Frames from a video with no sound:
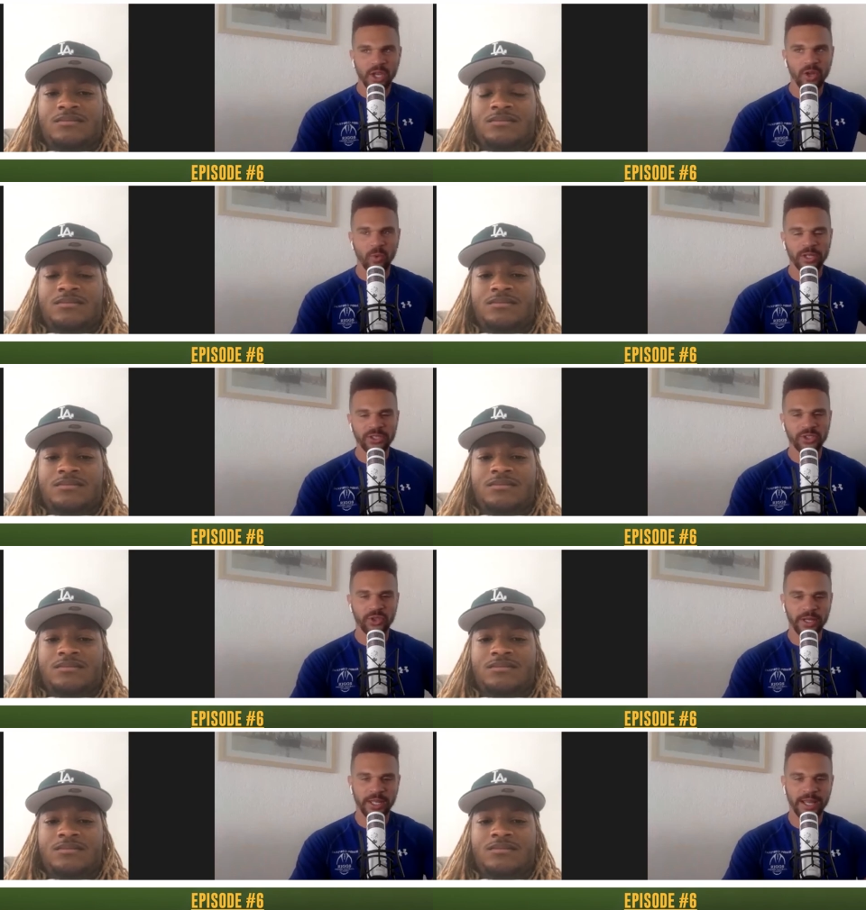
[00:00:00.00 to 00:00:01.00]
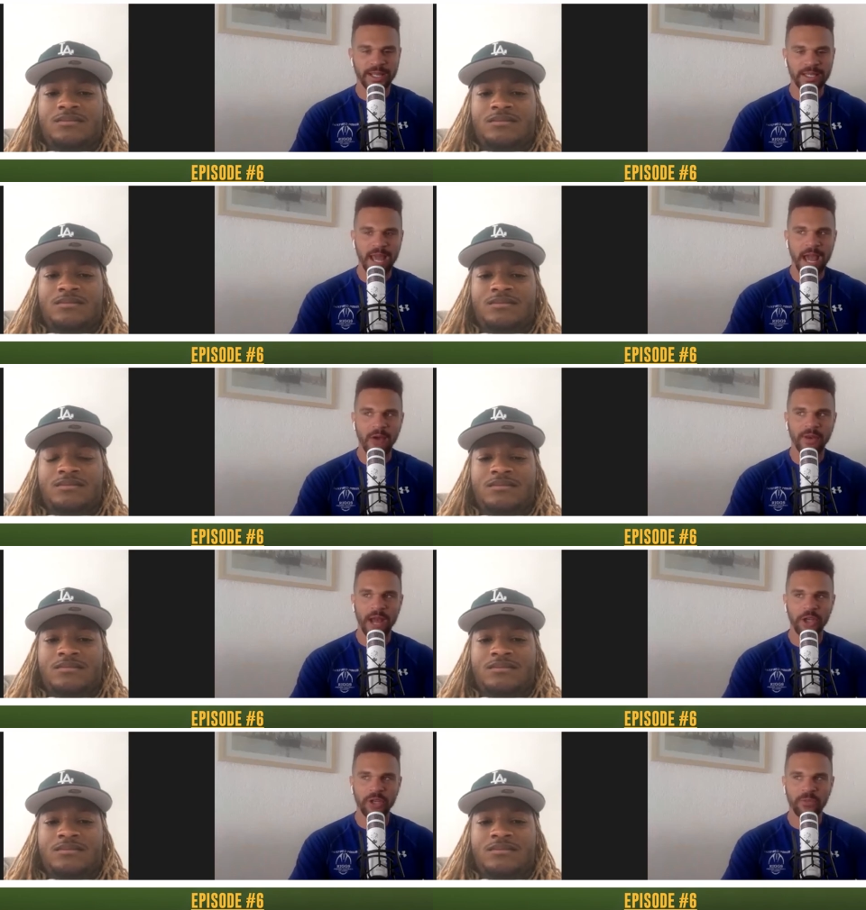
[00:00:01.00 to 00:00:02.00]
Speaker 1: You know, what is your training like now and
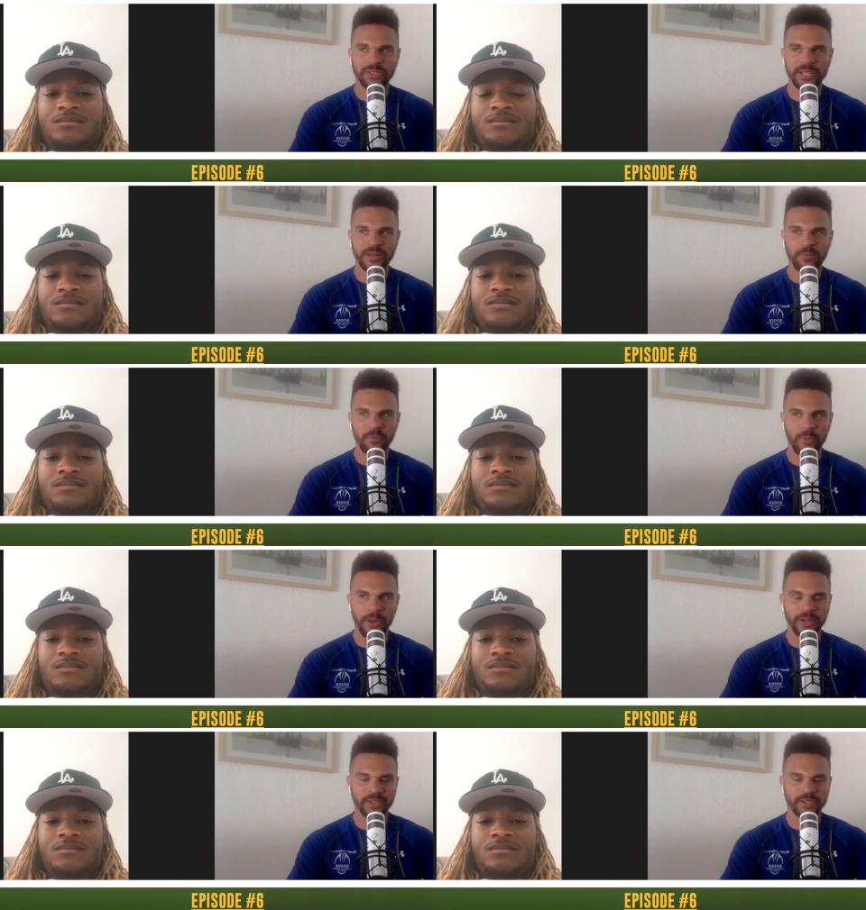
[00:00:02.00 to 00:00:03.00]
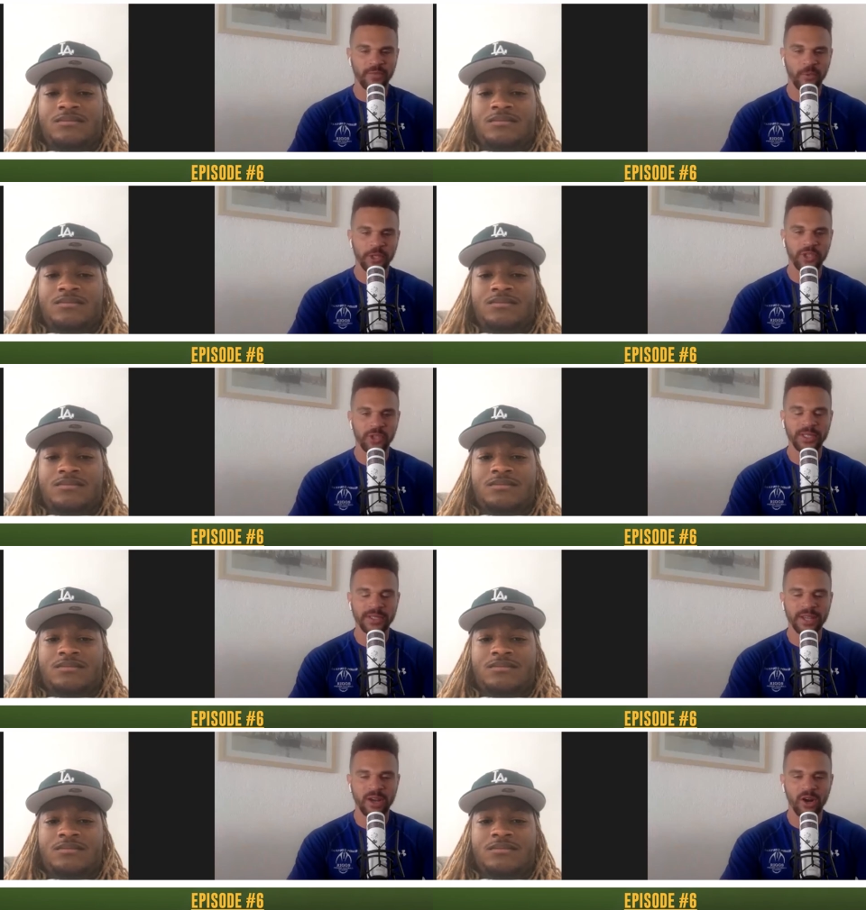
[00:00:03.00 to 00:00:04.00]
how do you pre- prepare yourself for when you do
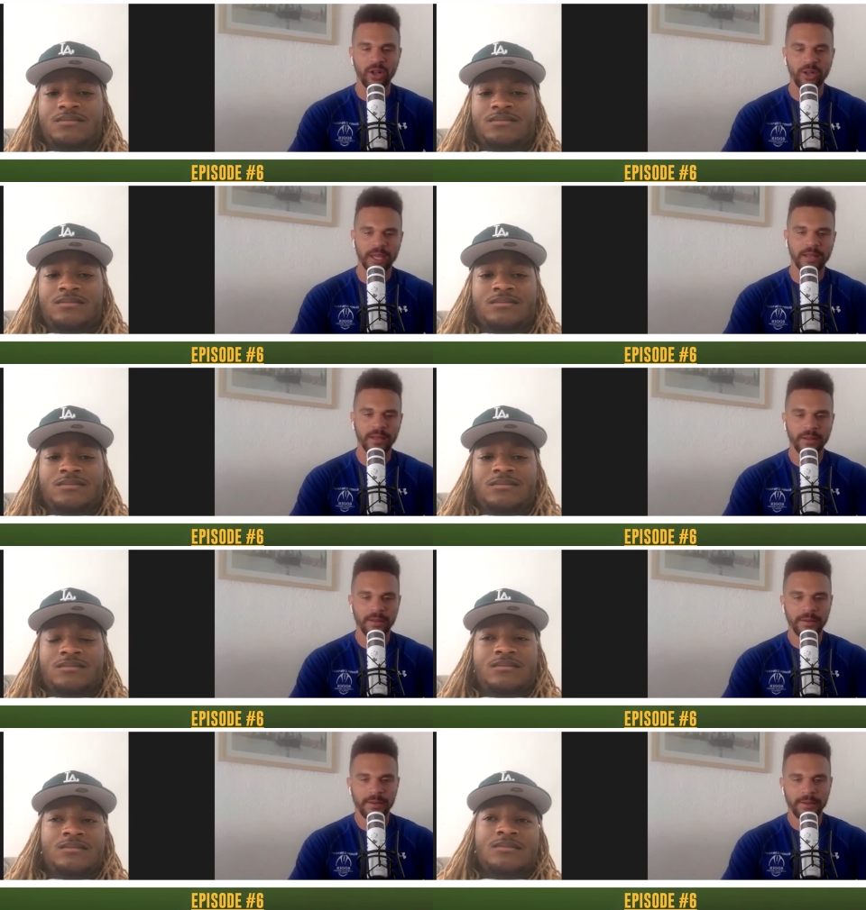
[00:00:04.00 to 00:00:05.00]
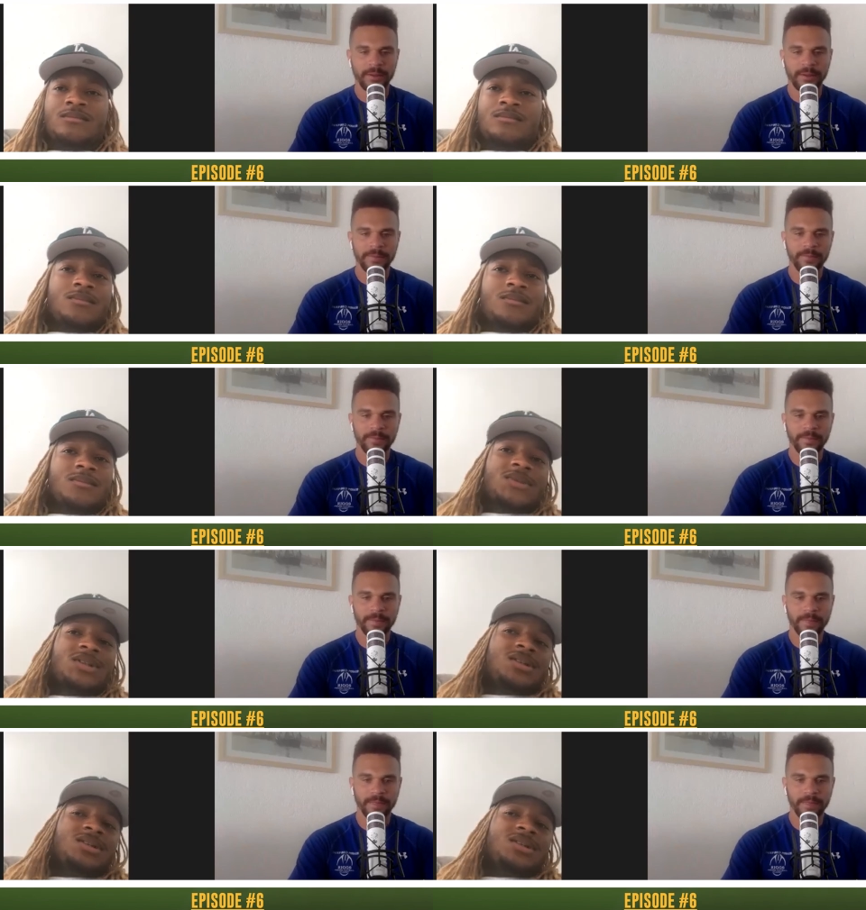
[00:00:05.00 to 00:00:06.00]
get that call again?
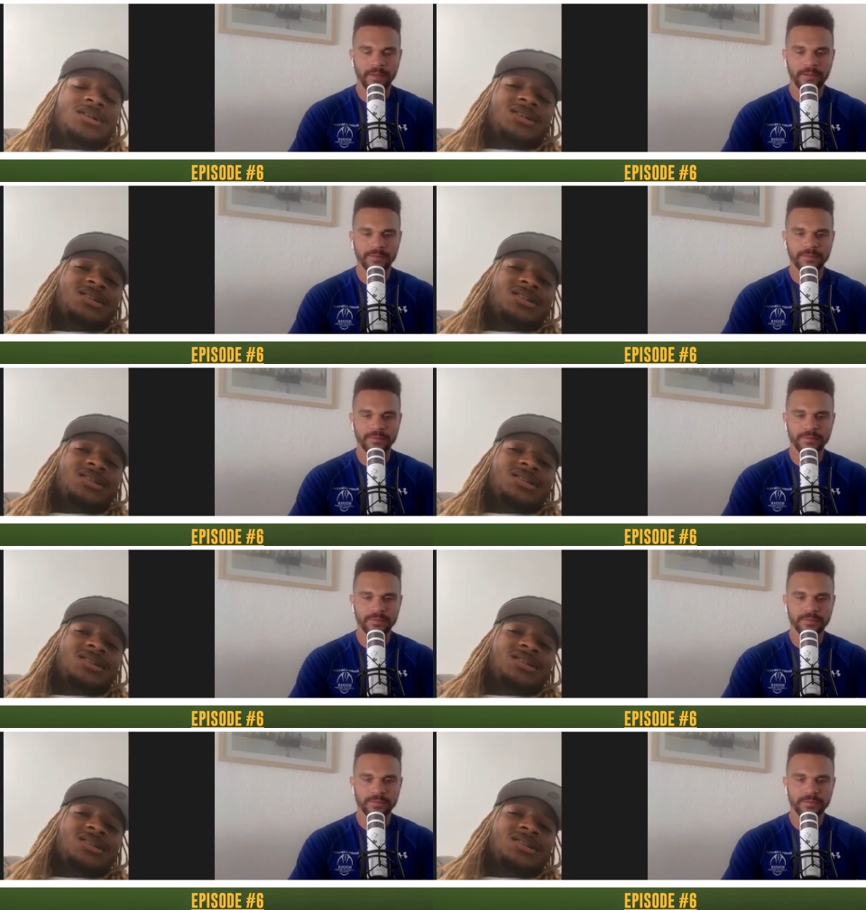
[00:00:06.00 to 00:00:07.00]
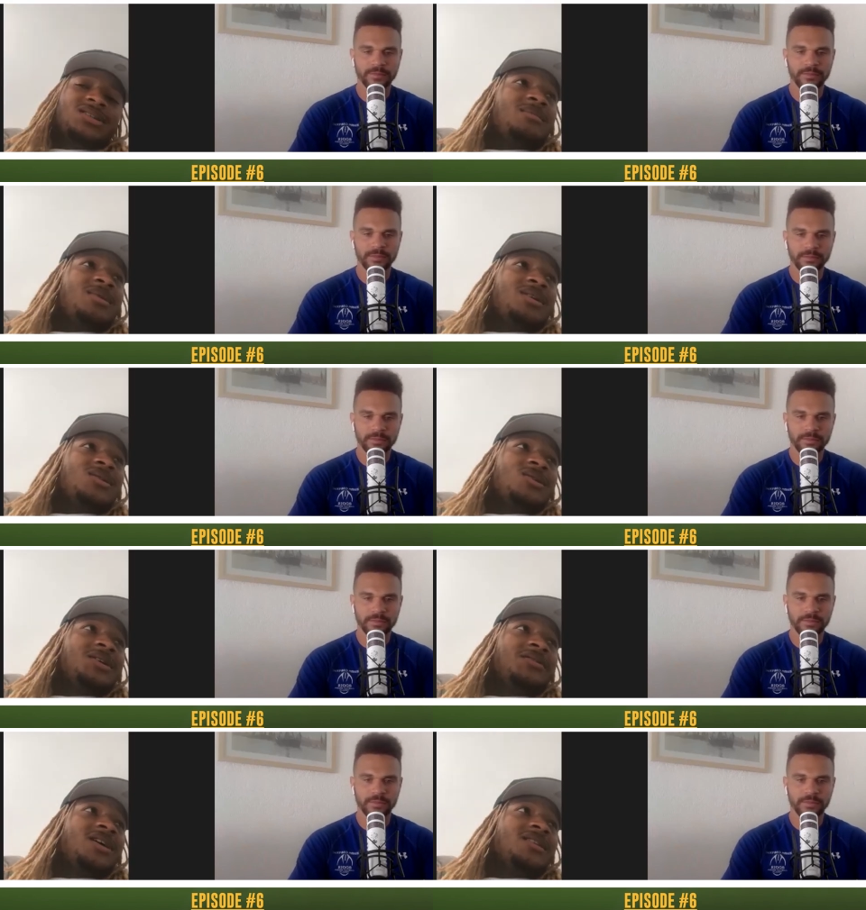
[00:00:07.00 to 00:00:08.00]
Speaker 2: Uh, that's the same thing I've been doing
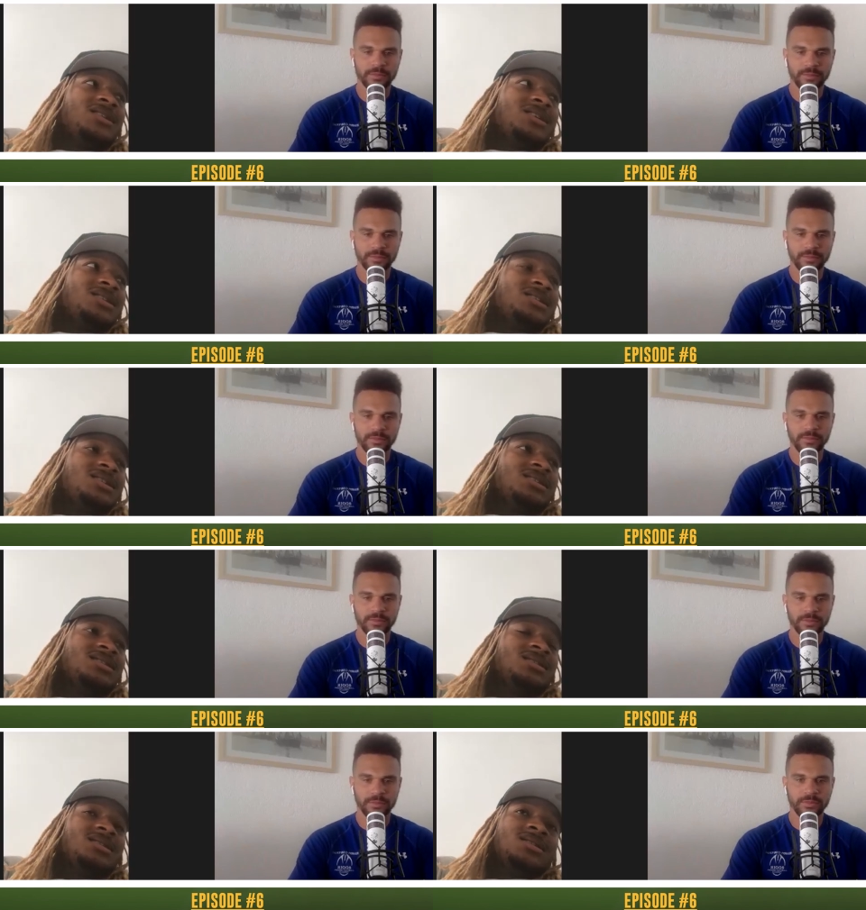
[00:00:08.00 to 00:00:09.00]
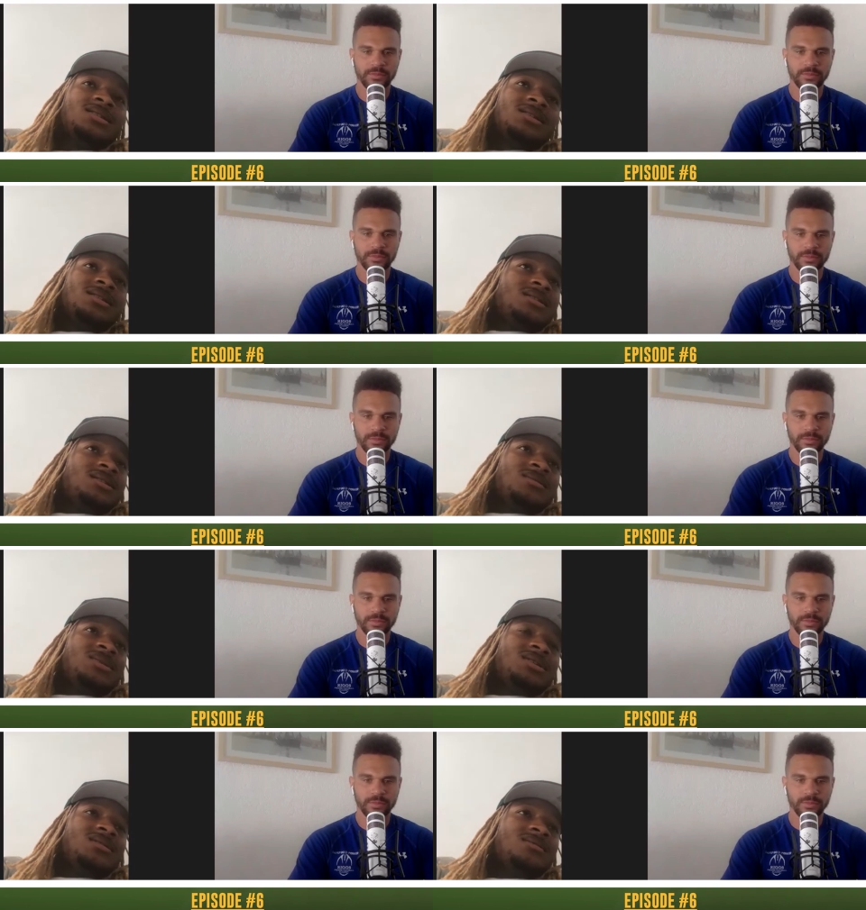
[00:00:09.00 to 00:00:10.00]
every offseason, just, I mean,
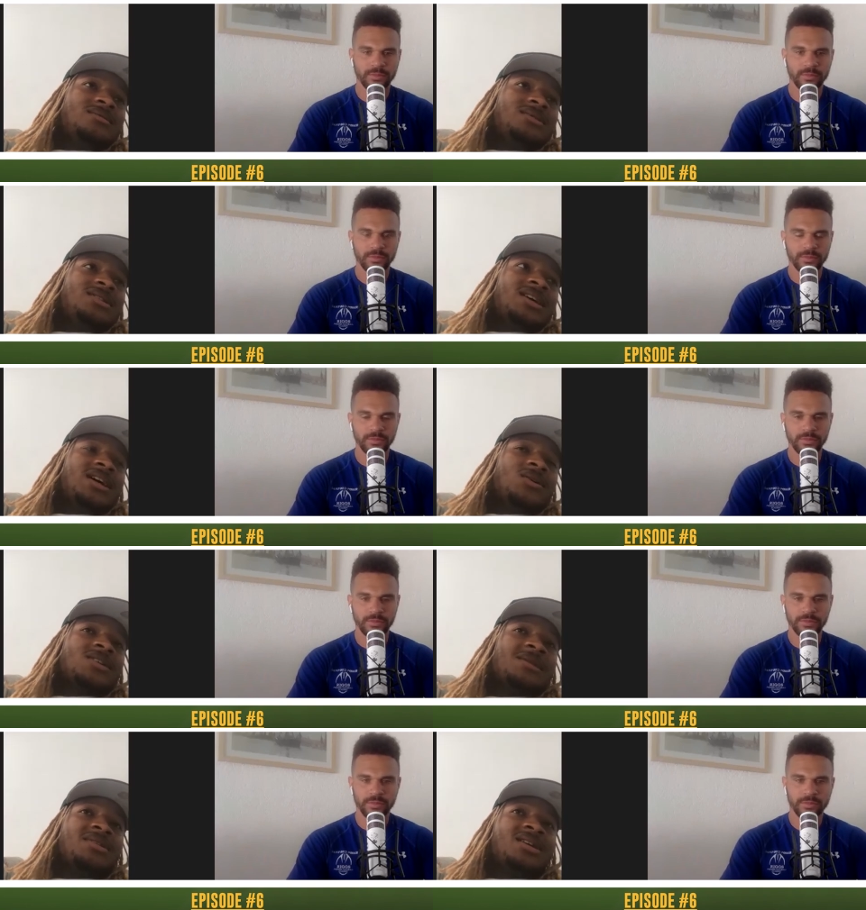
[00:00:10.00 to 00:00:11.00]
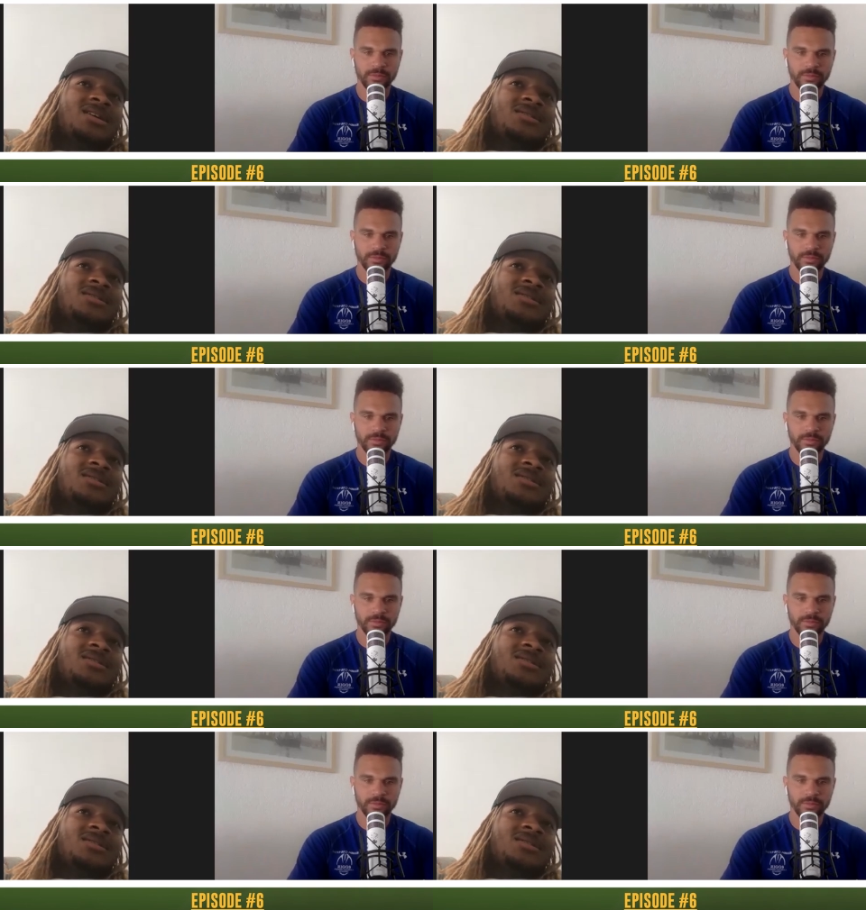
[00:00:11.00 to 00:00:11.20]
staying on top of things.